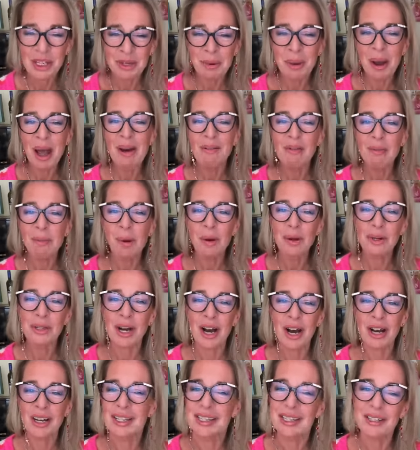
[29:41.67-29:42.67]
Do I have a
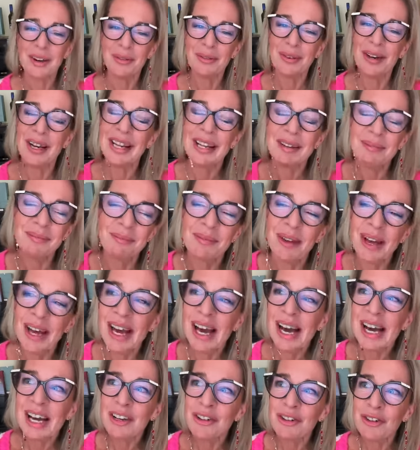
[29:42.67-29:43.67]
podcast? Not
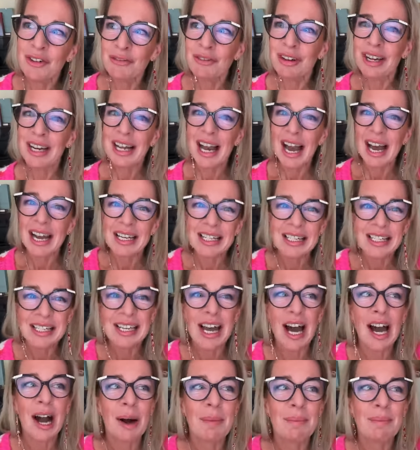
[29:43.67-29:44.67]
really.
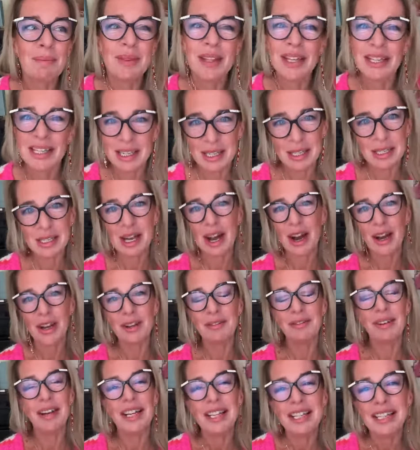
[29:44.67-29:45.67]
And this is
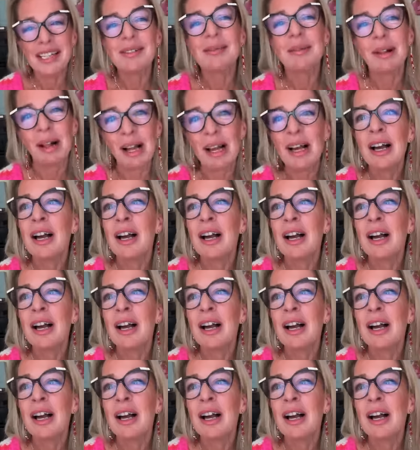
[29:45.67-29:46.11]
kind of it.